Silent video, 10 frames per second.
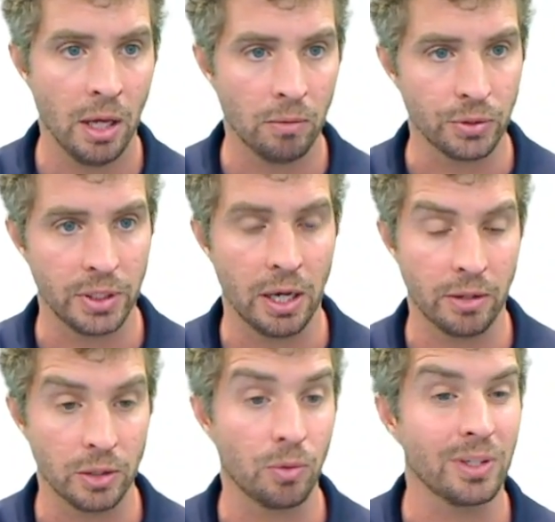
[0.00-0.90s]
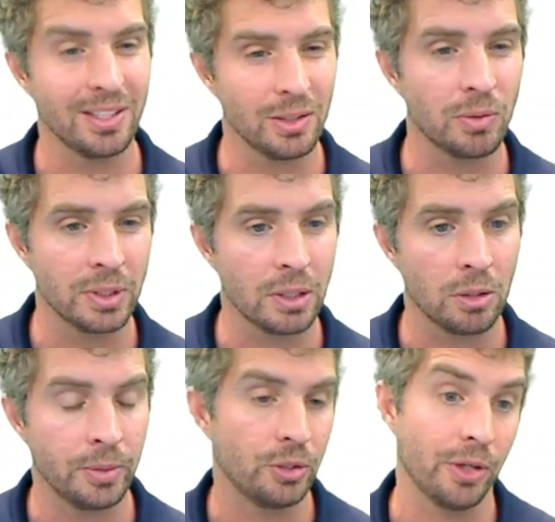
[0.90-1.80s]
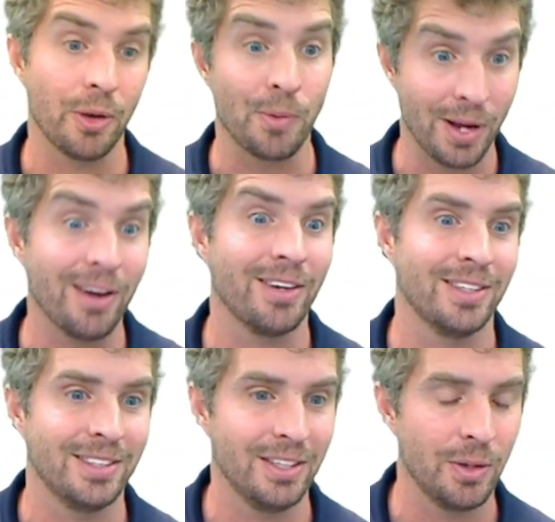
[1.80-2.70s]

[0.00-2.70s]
We'll see how this works. And this one's a little bit trickier. We're not going to see